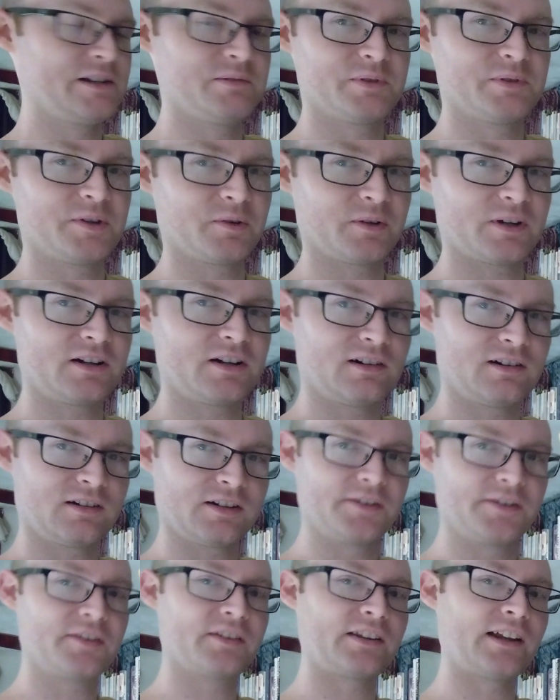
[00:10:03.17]
he would drink
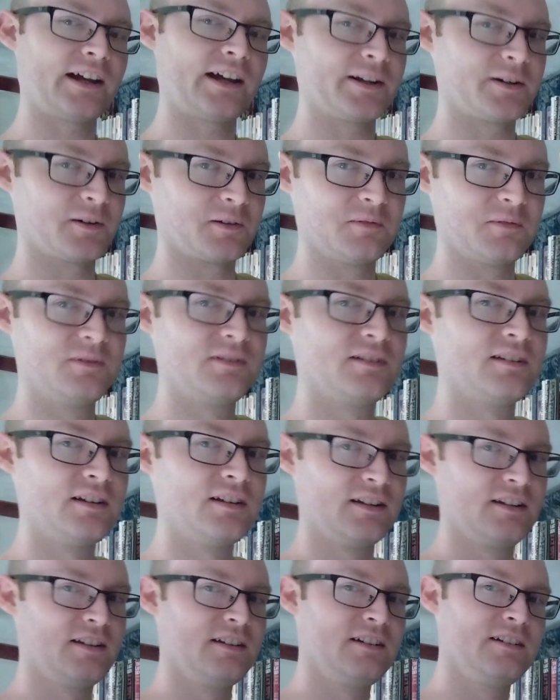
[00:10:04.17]
hard cider,
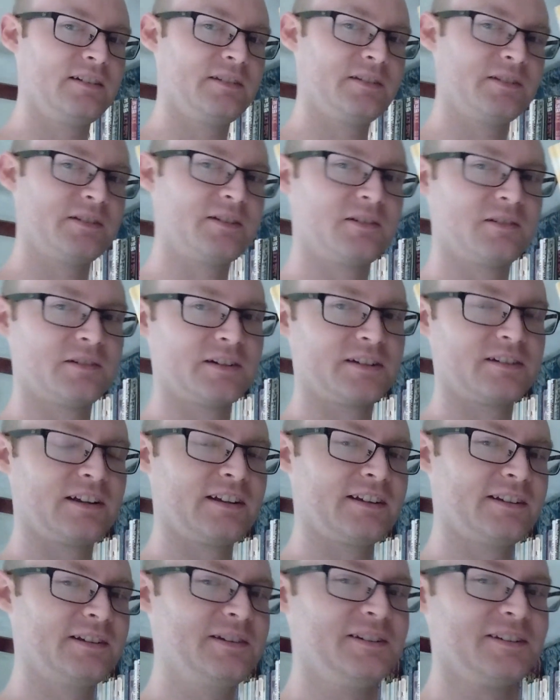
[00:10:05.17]
and
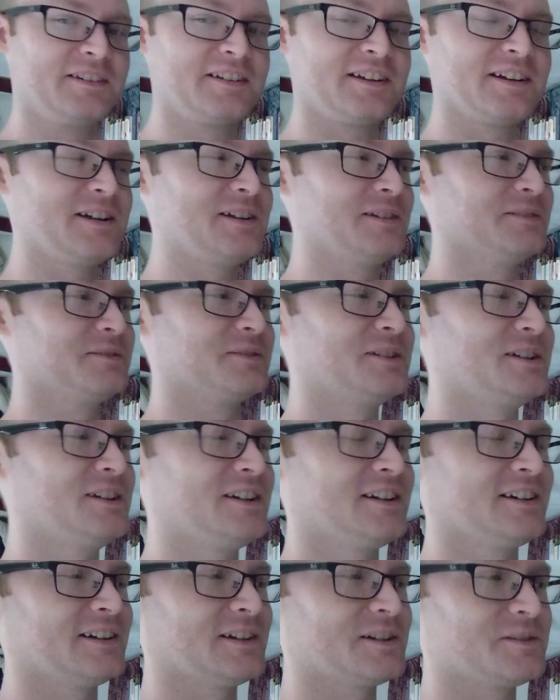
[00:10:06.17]
it's kind of
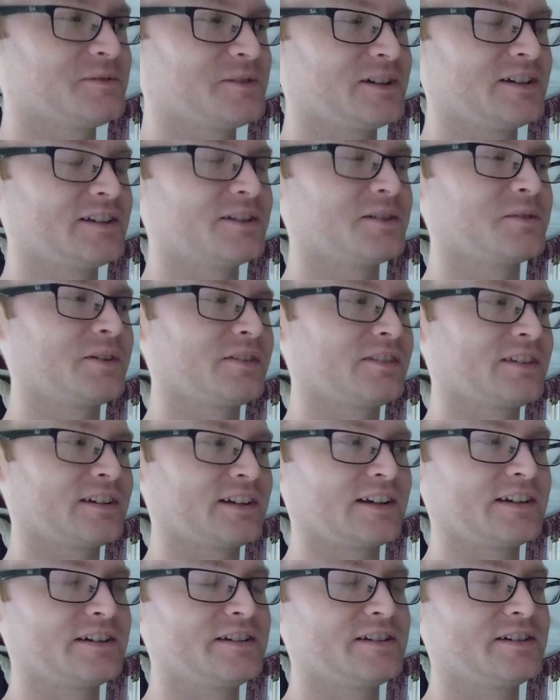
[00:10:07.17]
an interesting
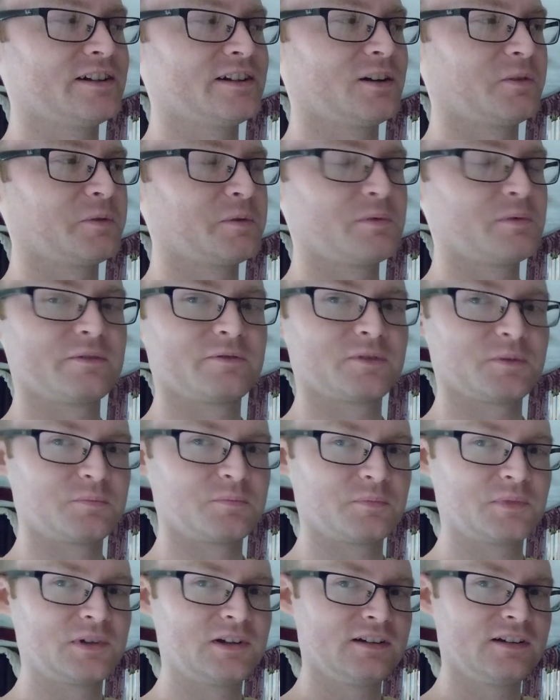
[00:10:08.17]
idea how we went
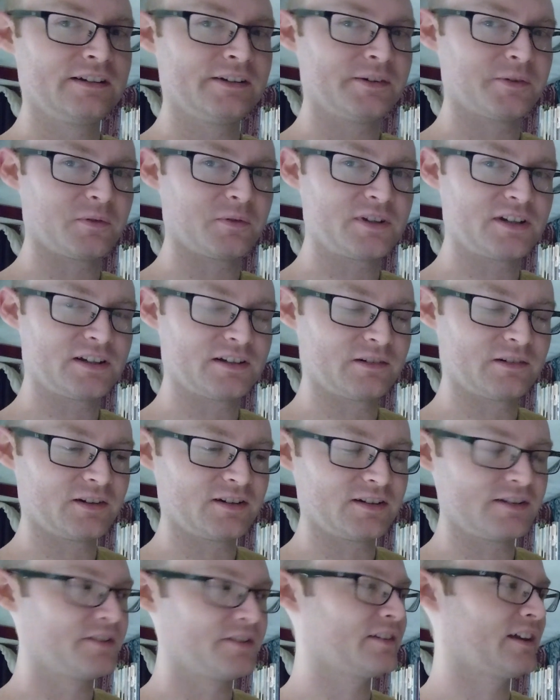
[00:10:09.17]
from drinking
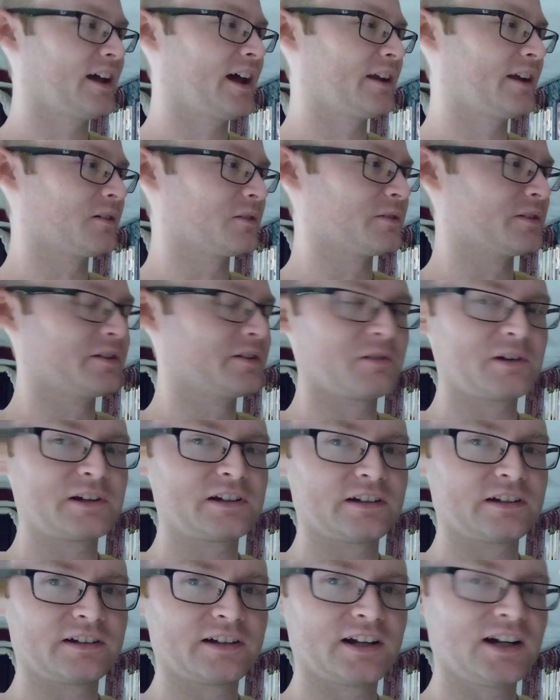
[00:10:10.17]
hard cider to drinking